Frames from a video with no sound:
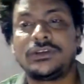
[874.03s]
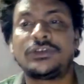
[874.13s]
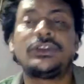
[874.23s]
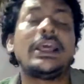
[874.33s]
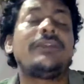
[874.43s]

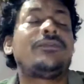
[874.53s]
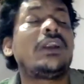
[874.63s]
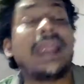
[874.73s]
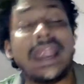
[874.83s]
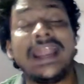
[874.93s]
So
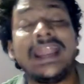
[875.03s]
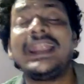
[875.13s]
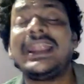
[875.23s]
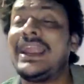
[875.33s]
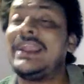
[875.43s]
therefore
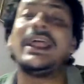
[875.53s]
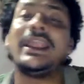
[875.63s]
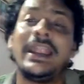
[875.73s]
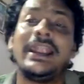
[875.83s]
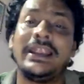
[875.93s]
headed and
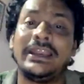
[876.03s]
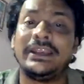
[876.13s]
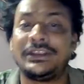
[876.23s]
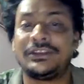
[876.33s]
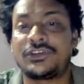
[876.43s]
non-headed
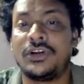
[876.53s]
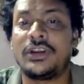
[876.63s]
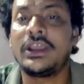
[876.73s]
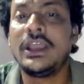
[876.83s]
it is called.